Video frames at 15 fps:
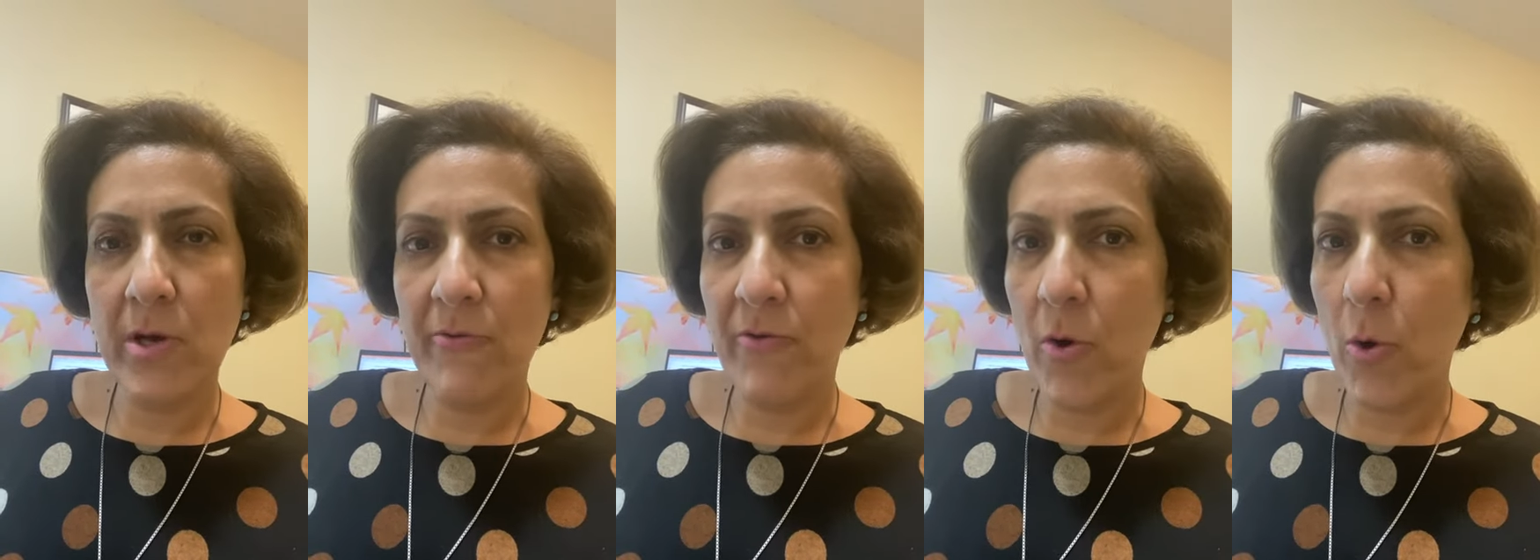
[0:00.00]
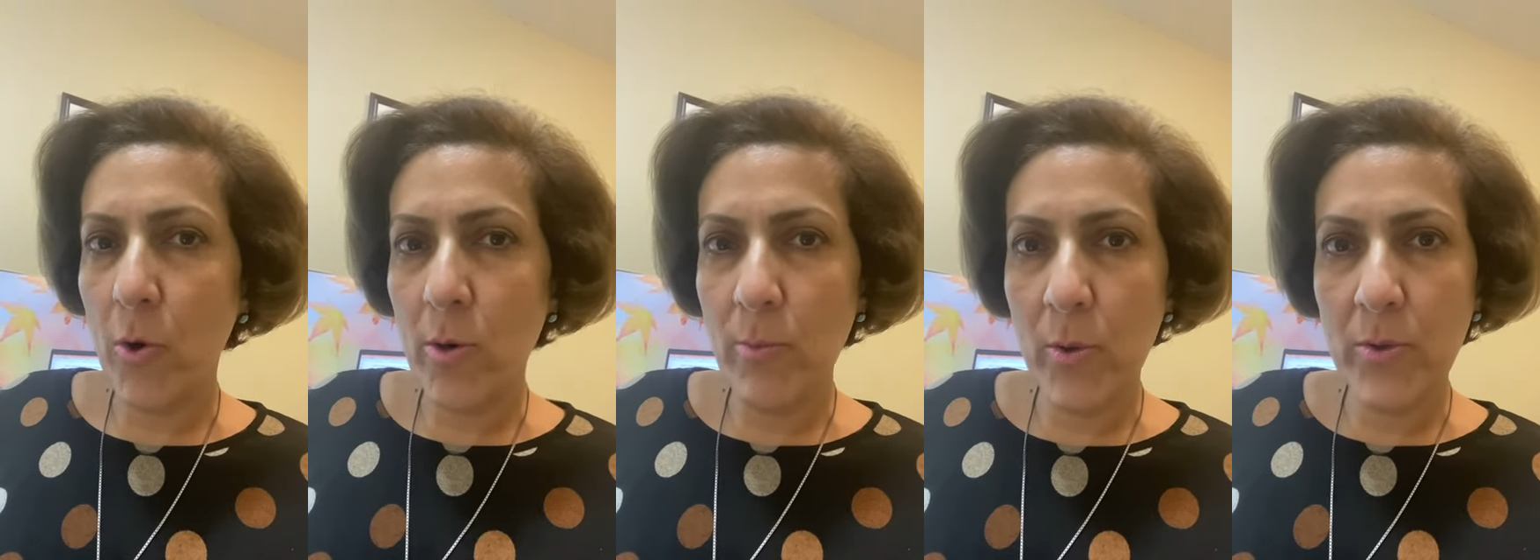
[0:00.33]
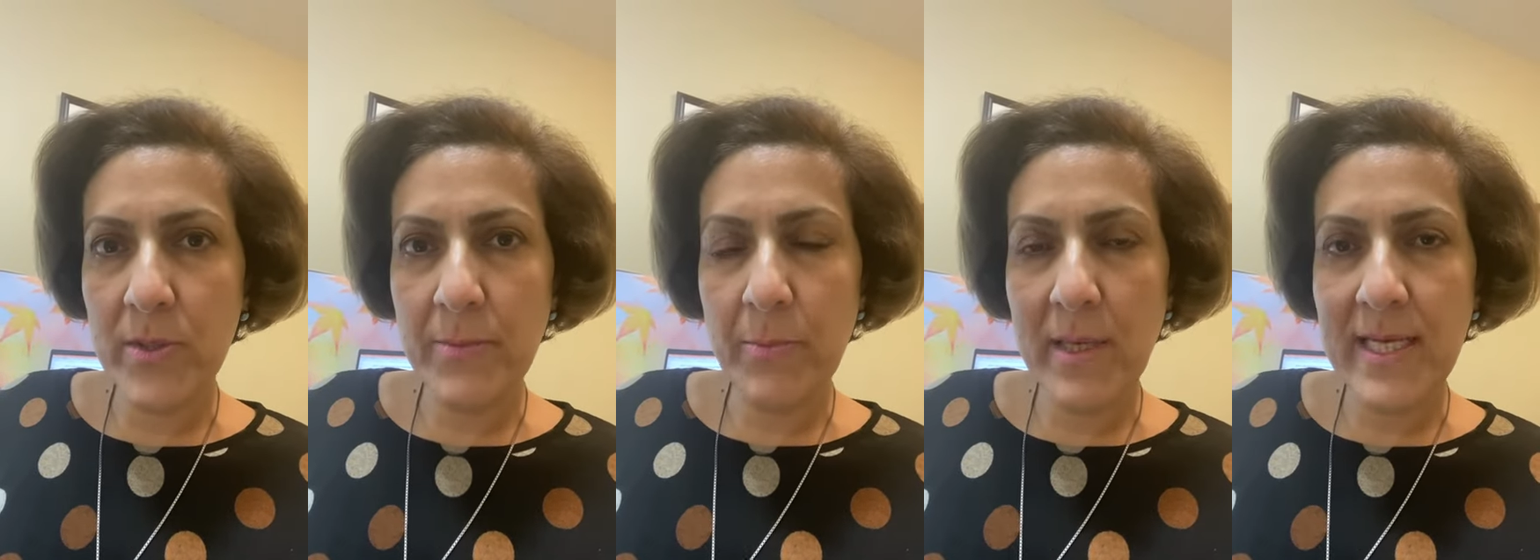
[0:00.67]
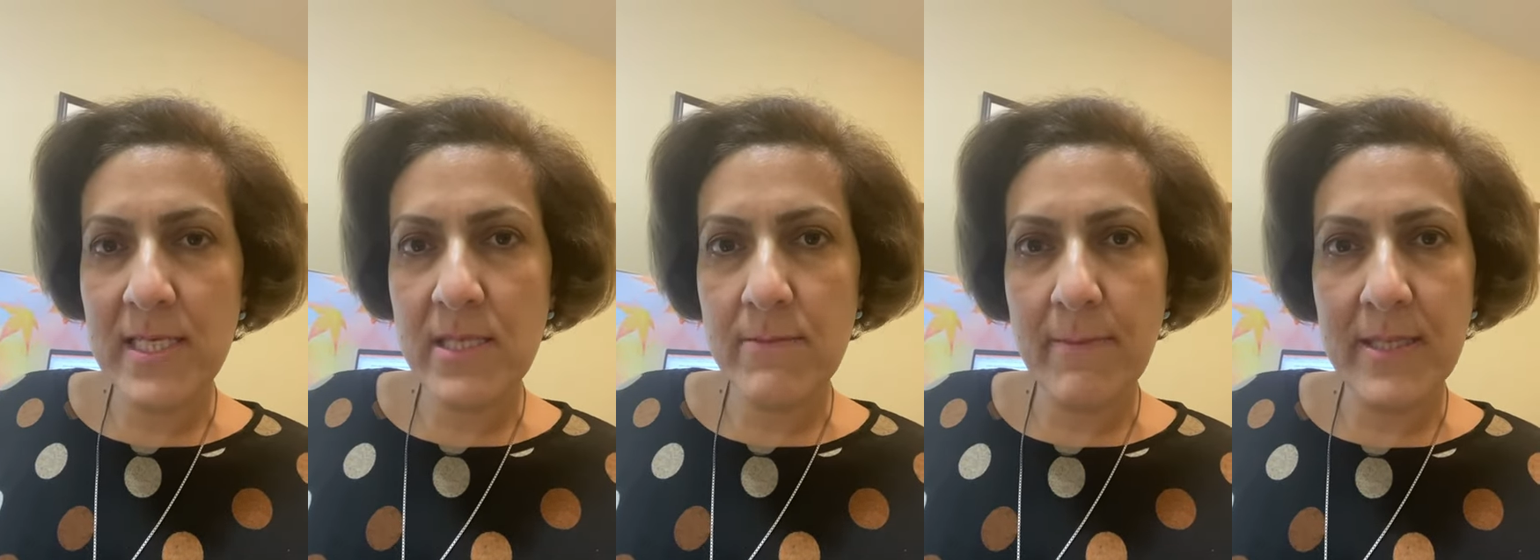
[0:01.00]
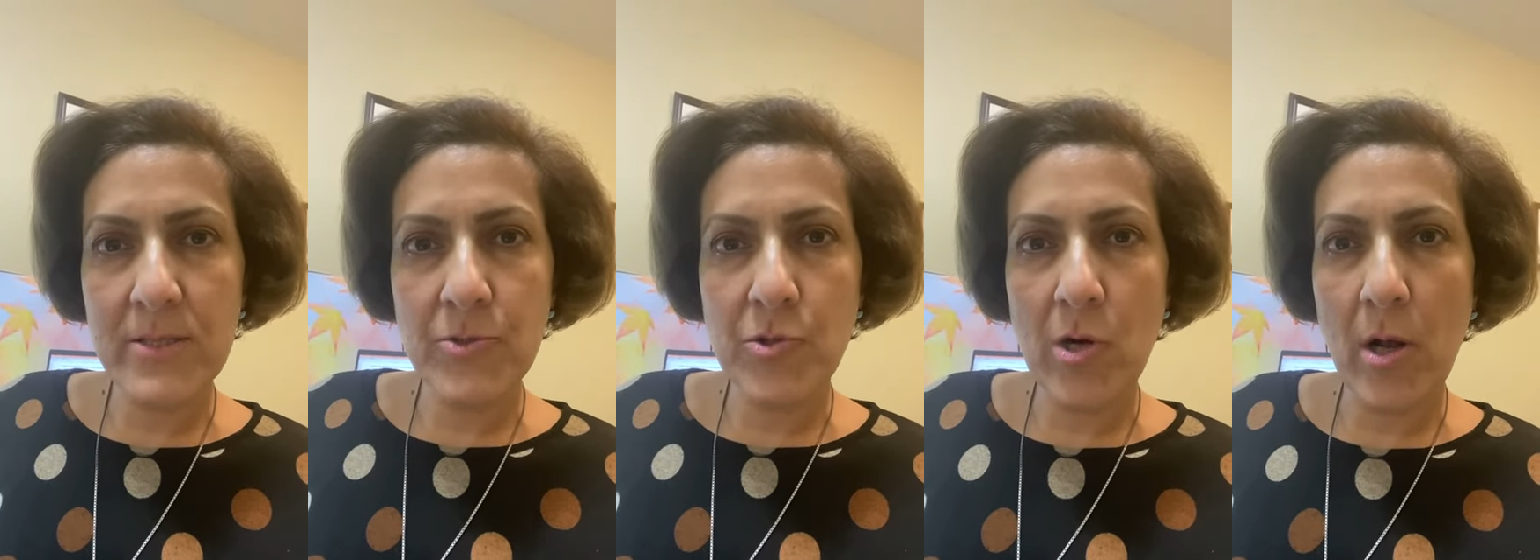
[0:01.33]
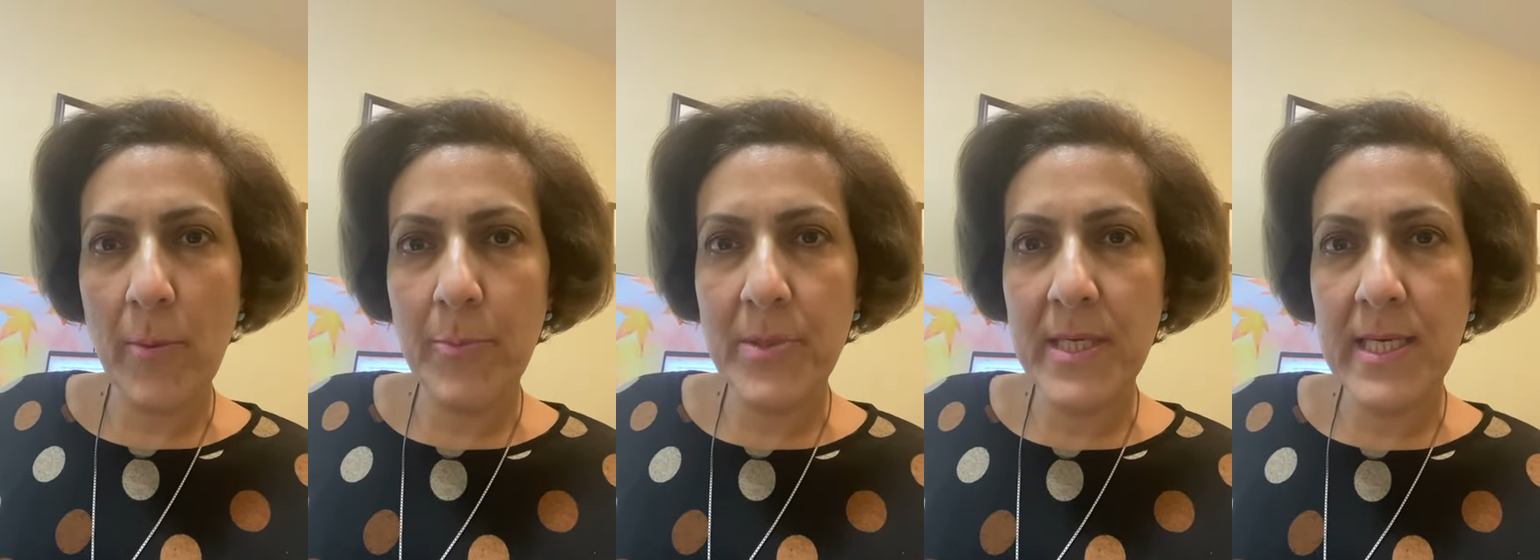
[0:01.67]
of hormone replacement
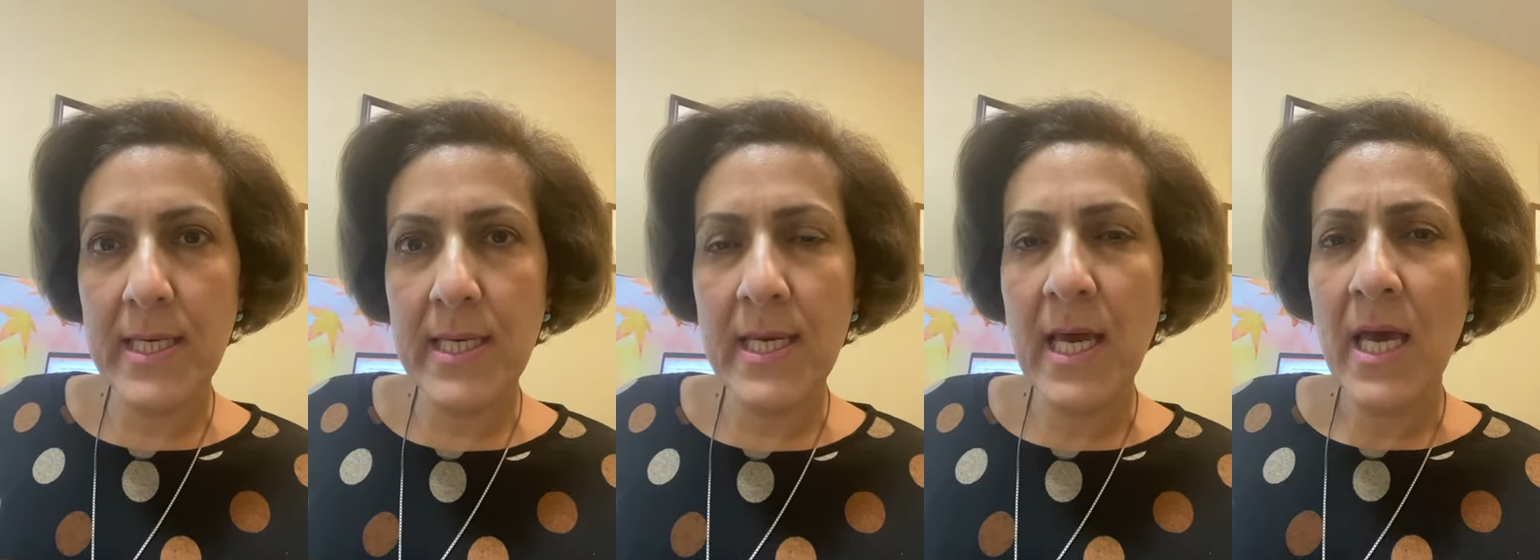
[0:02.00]
therapy,